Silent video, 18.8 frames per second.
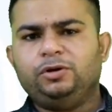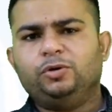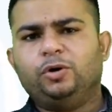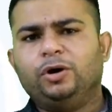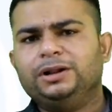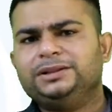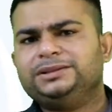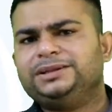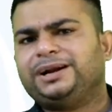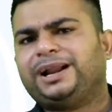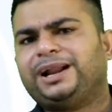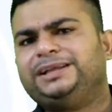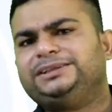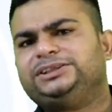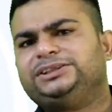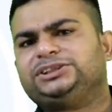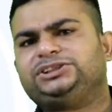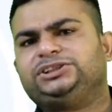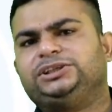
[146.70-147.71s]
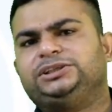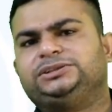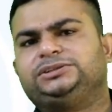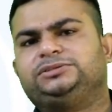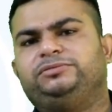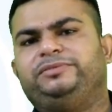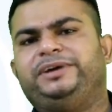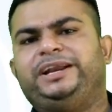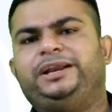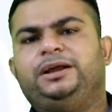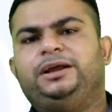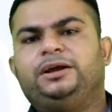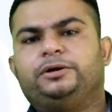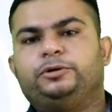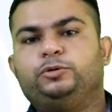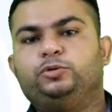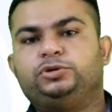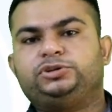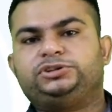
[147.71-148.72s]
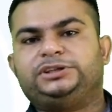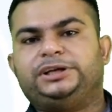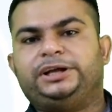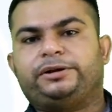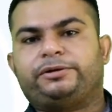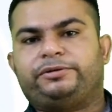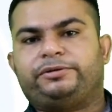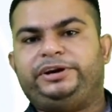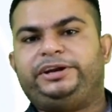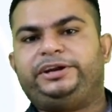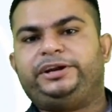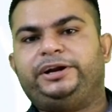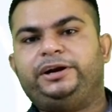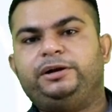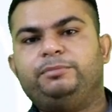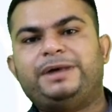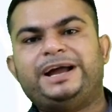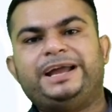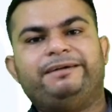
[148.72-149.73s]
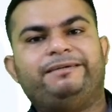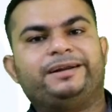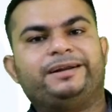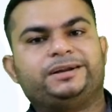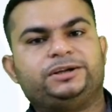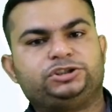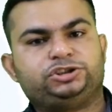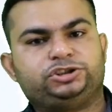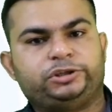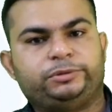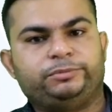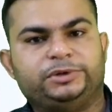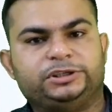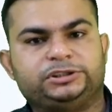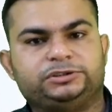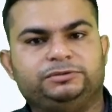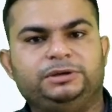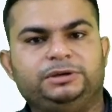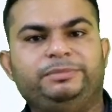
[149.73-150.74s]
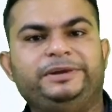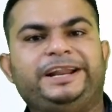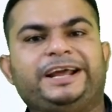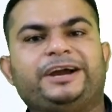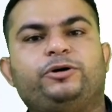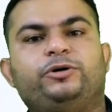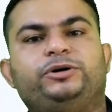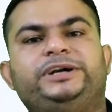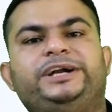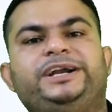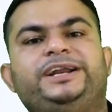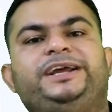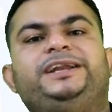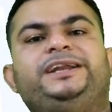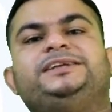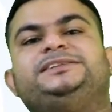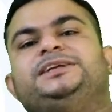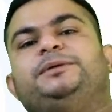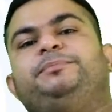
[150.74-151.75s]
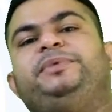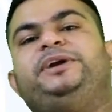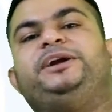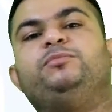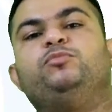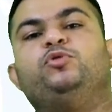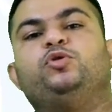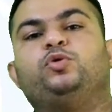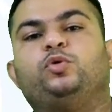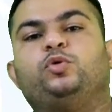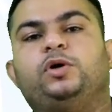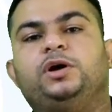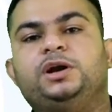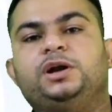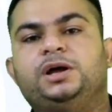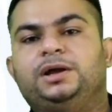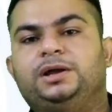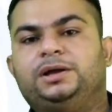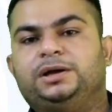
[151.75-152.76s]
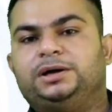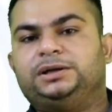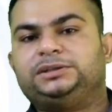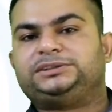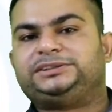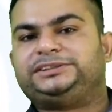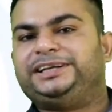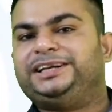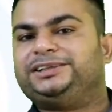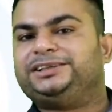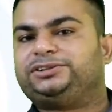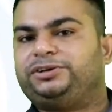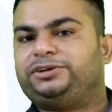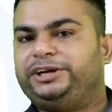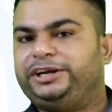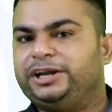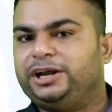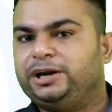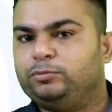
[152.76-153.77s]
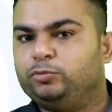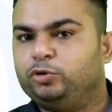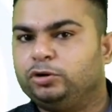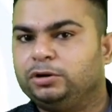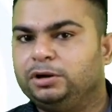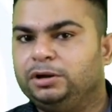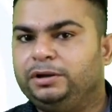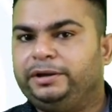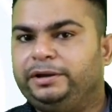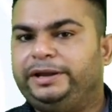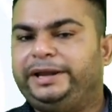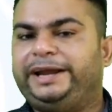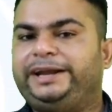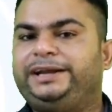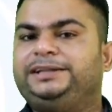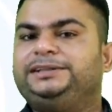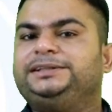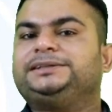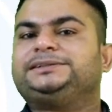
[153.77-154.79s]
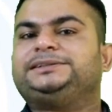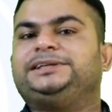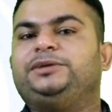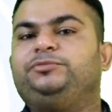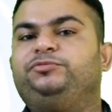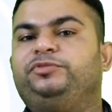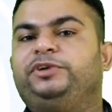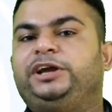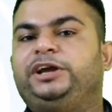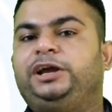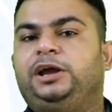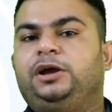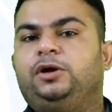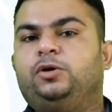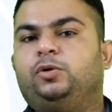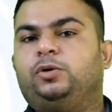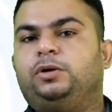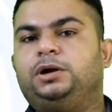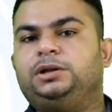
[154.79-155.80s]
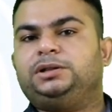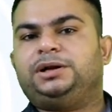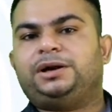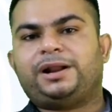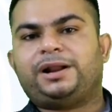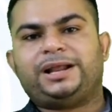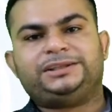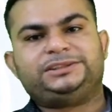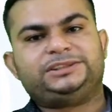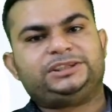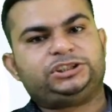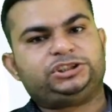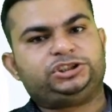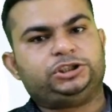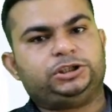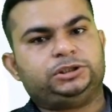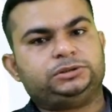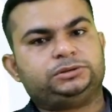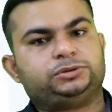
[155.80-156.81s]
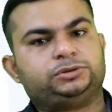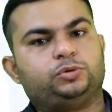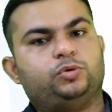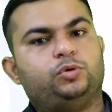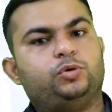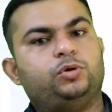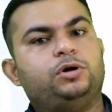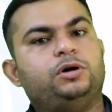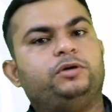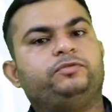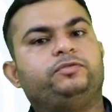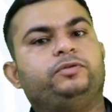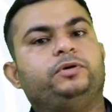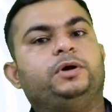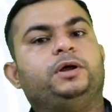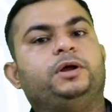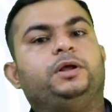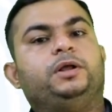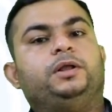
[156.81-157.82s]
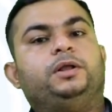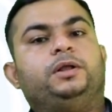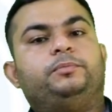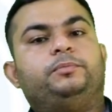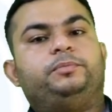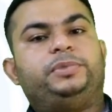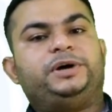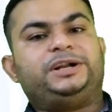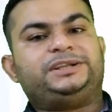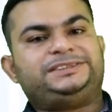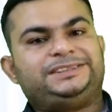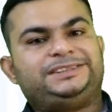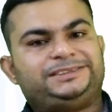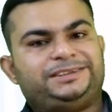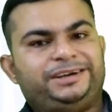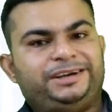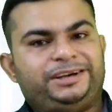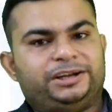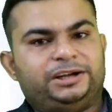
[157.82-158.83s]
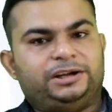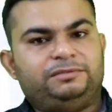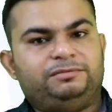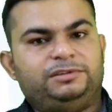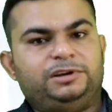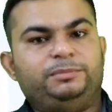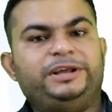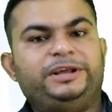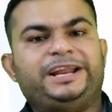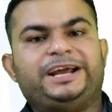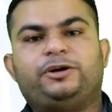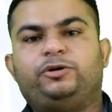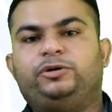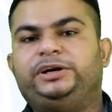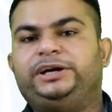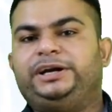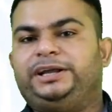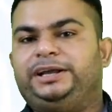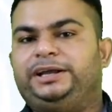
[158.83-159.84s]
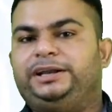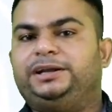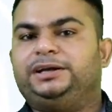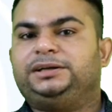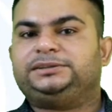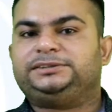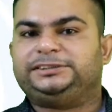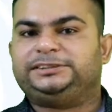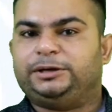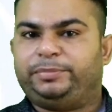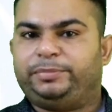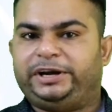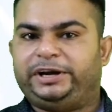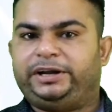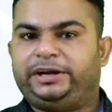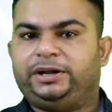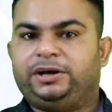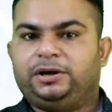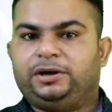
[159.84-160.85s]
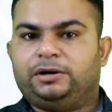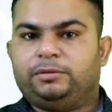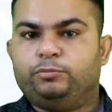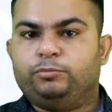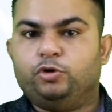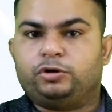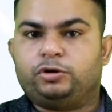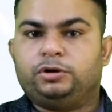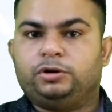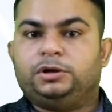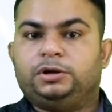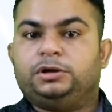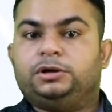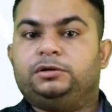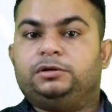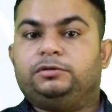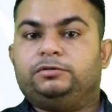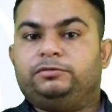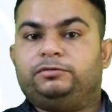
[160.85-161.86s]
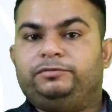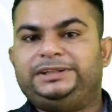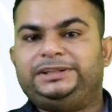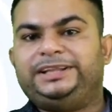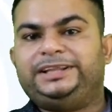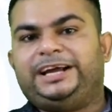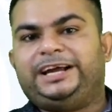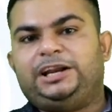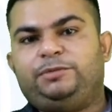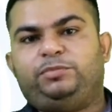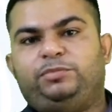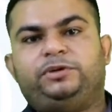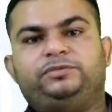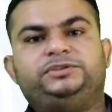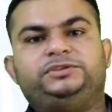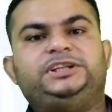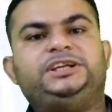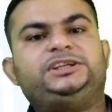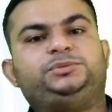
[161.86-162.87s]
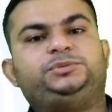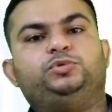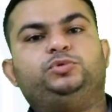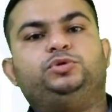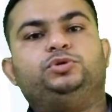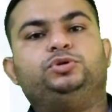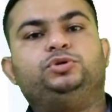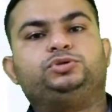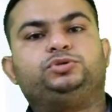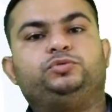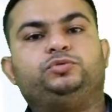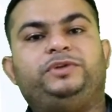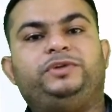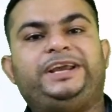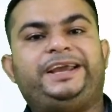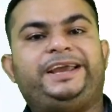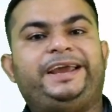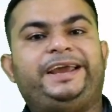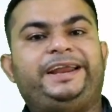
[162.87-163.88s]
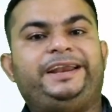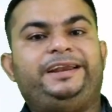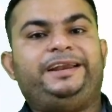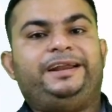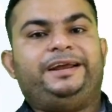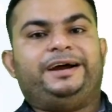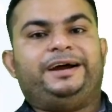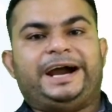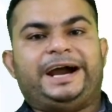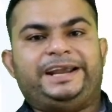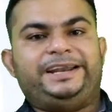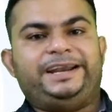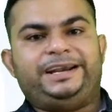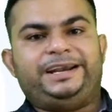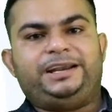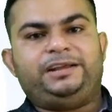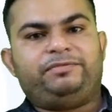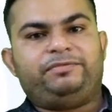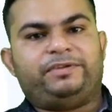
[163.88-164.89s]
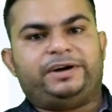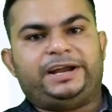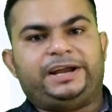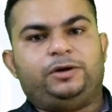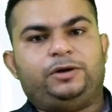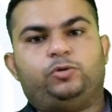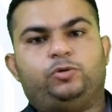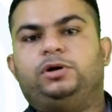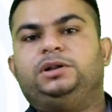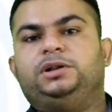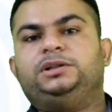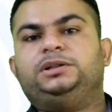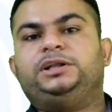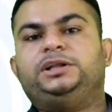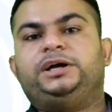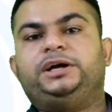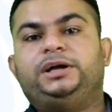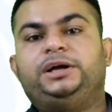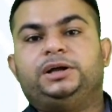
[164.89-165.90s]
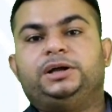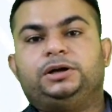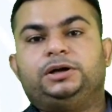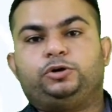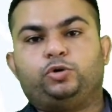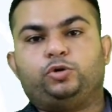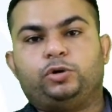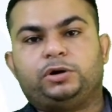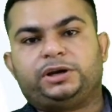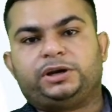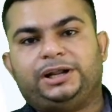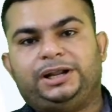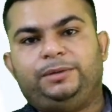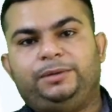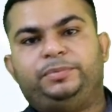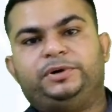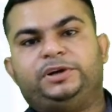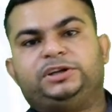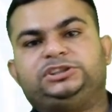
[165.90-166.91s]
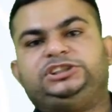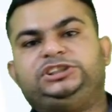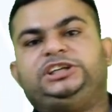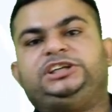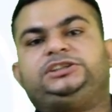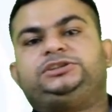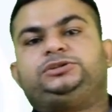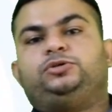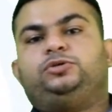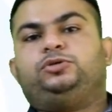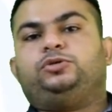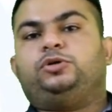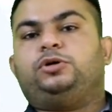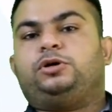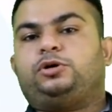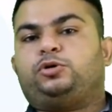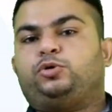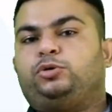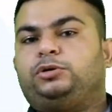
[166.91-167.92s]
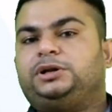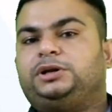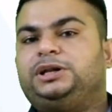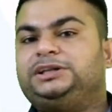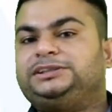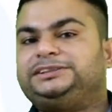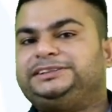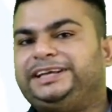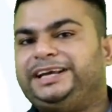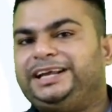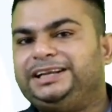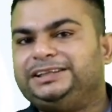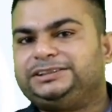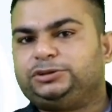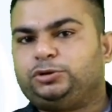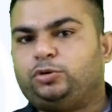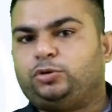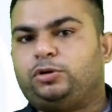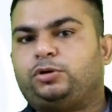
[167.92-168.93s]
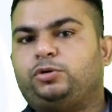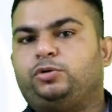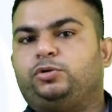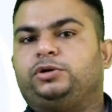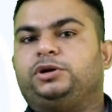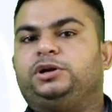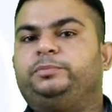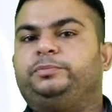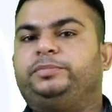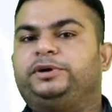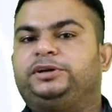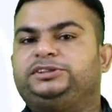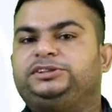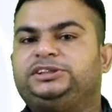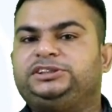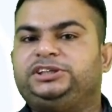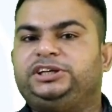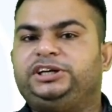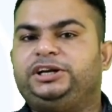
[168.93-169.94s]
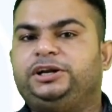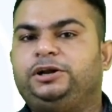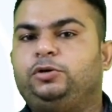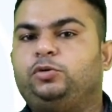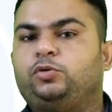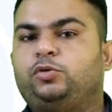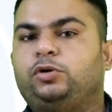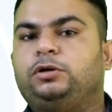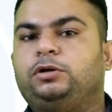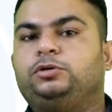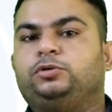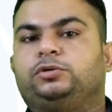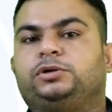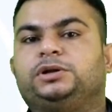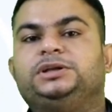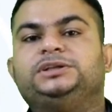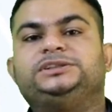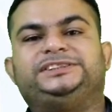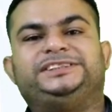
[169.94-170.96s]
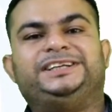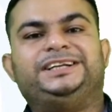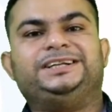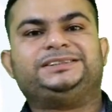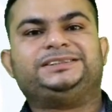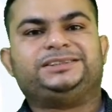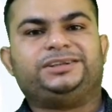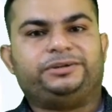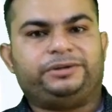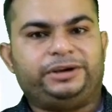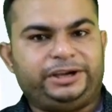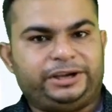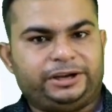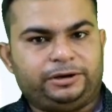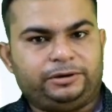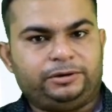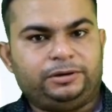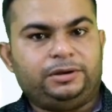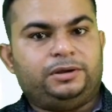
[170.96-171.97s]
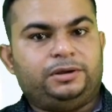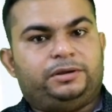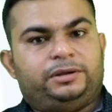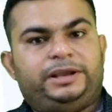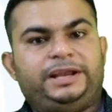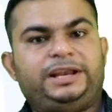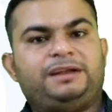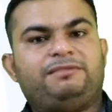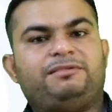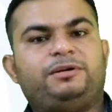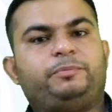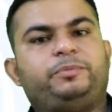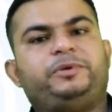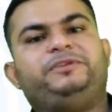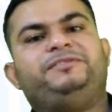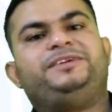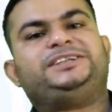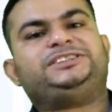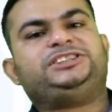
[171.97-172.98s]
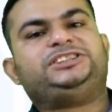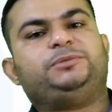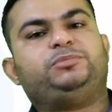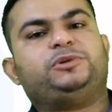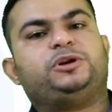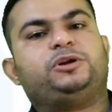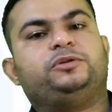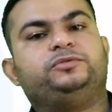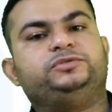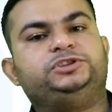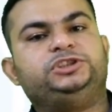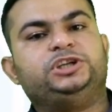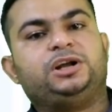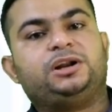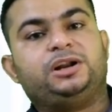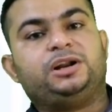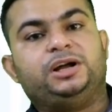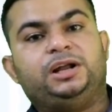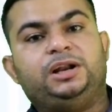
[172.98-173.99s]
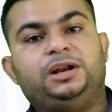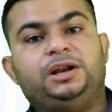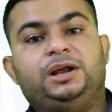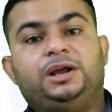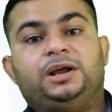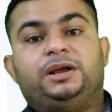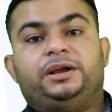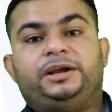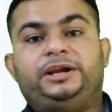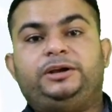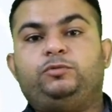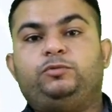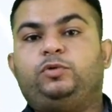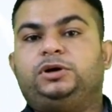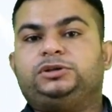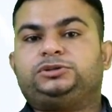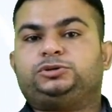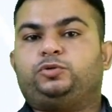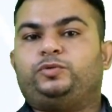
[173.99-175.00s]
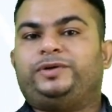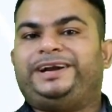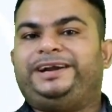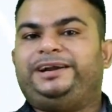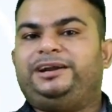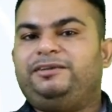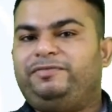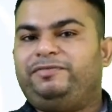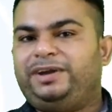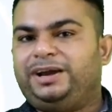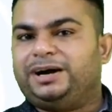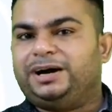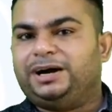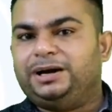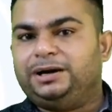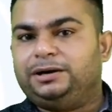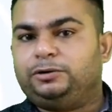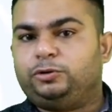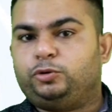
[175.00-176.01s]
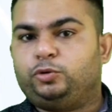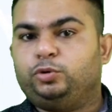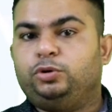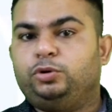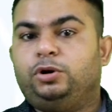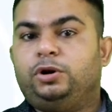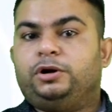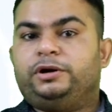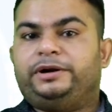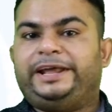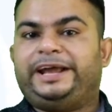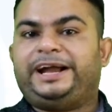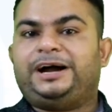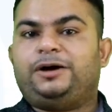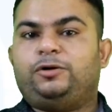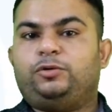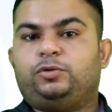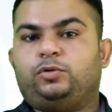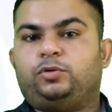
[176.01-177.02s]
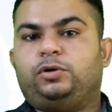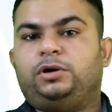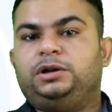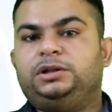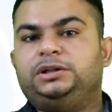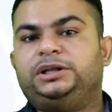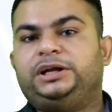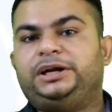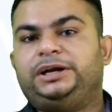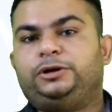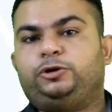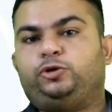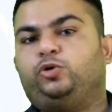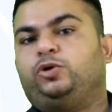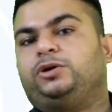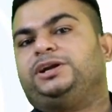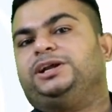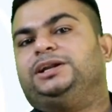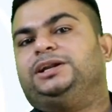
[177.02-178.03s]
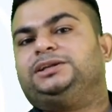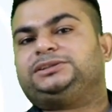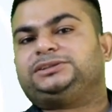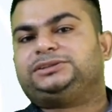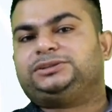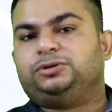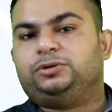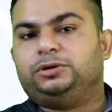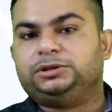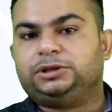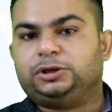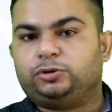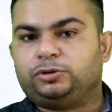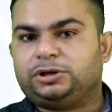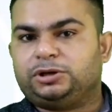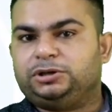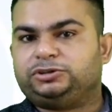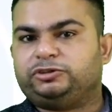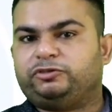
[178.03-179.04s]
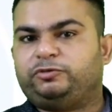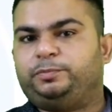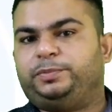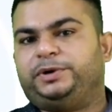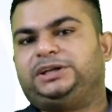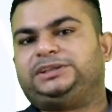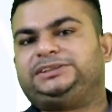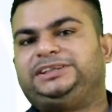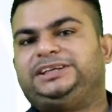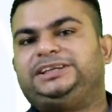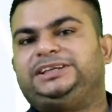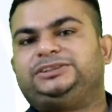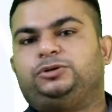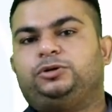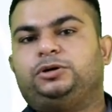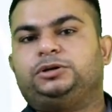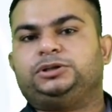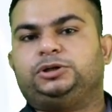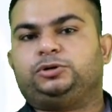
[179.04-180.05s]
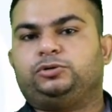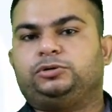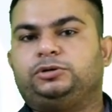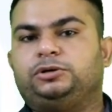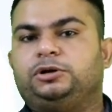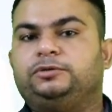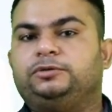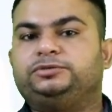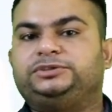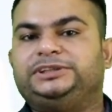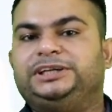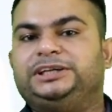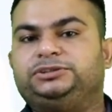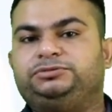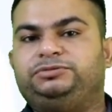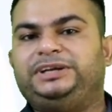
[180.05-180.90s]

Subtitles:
All the transactions when goods are returned by our customers will be recorded in a separate book called a sales return book. And in the same way, all the transactions of purchase return will be recorded in a separate book. With the help of these books, we can identify all the total purchase or total sales or total purchase return or total sales return. In our previous chapter of journal, it was quite difficult to take out all the totals of purchase or the total of sales.